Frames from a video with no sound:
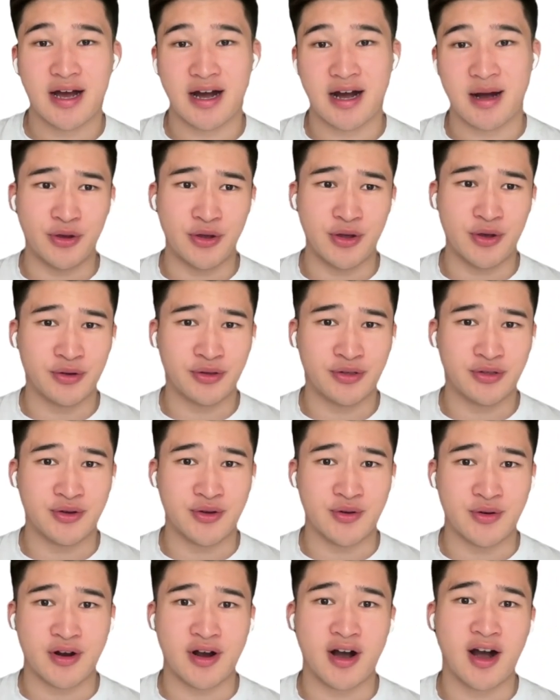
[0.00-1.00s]
for you
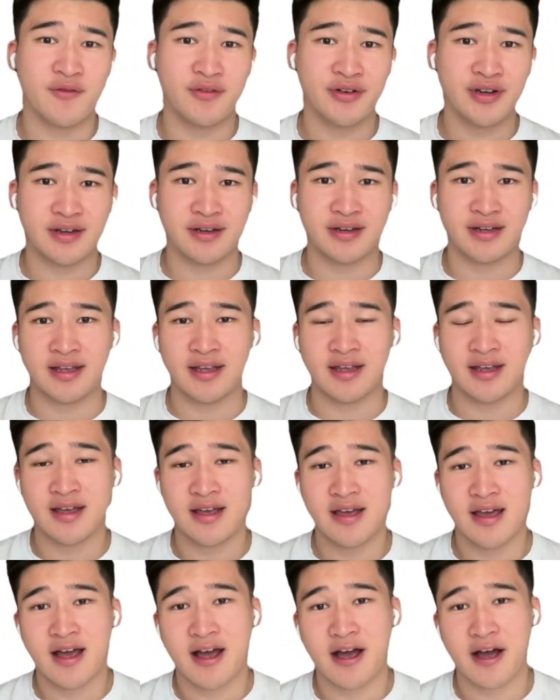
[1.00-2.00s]
to confidently
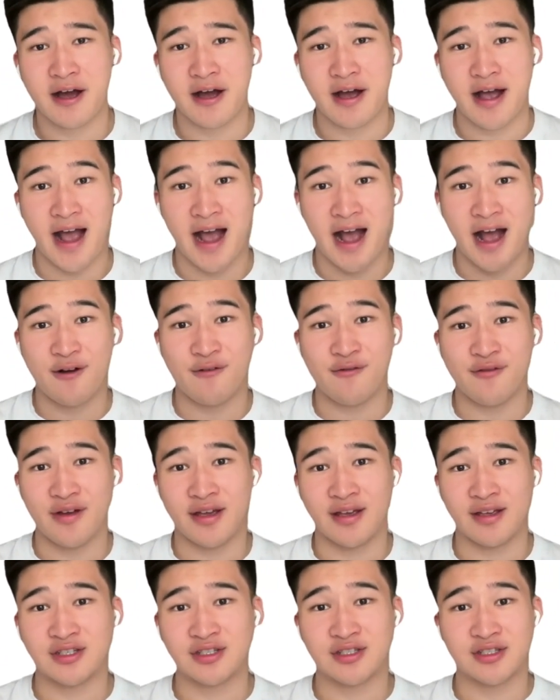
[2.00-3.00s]
have
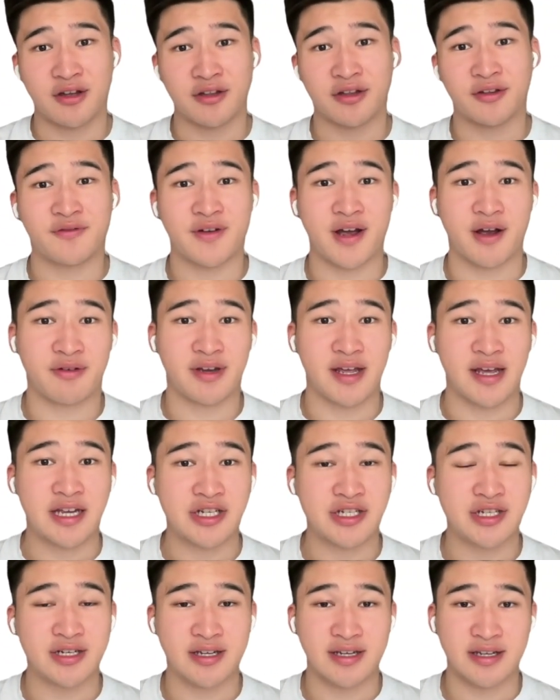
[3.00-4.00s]
a solid
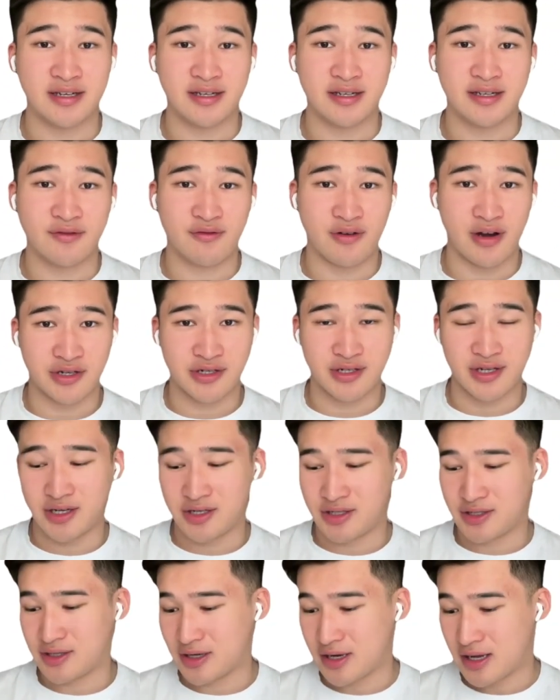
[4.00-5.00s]
foundation in
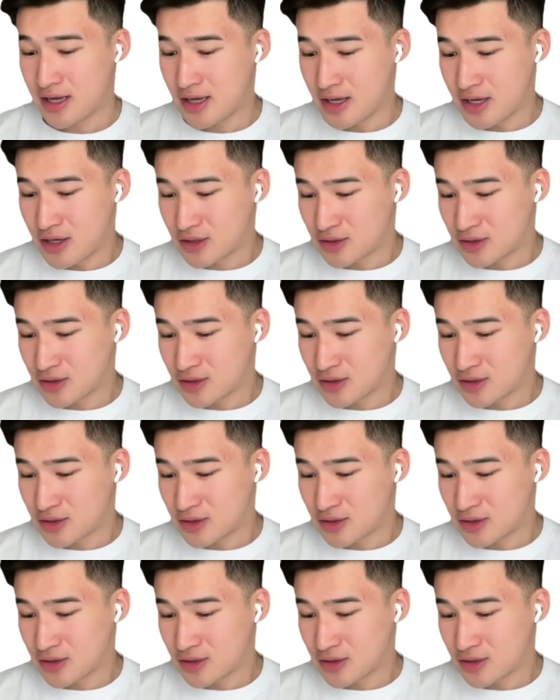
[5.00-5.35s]
differentiation.